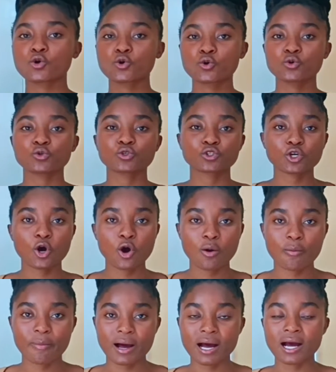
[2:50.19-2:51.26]

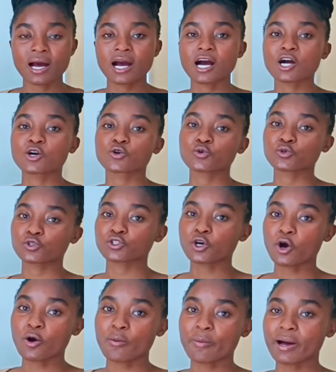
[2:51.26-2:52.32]
Kusoma.
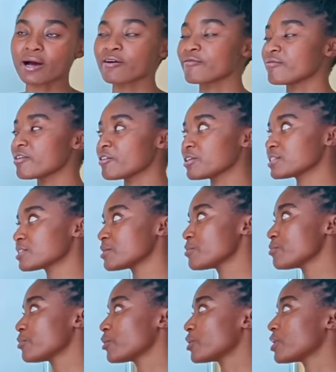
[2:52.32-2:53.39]
Kusoma. Very
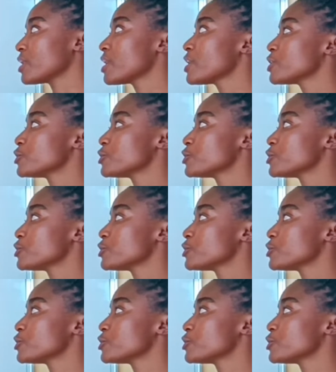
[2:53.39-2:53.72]
simple.